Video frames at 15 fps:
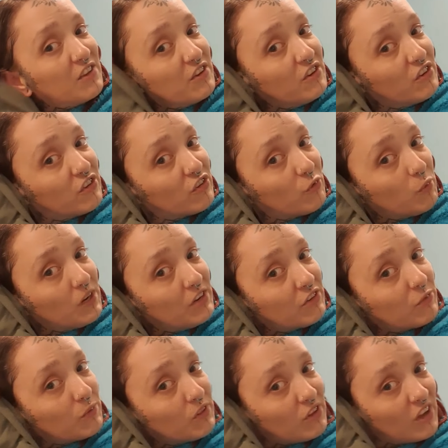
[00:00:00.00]
then you squeeze
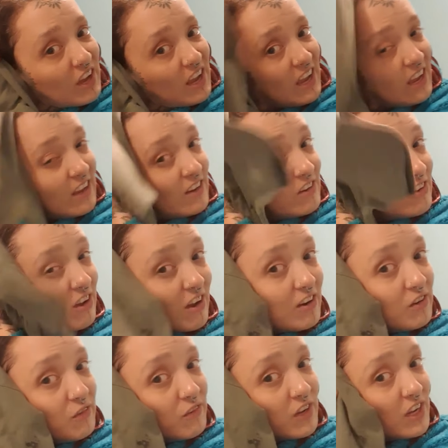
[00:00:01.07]
it with your hand
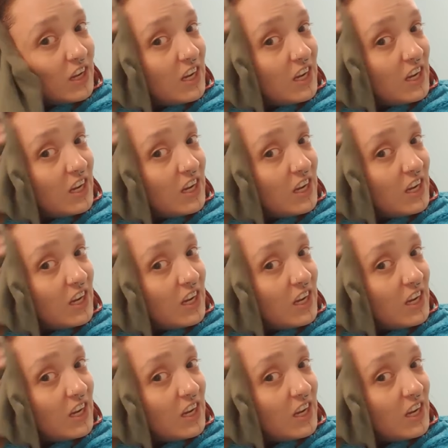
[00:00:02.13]
kind of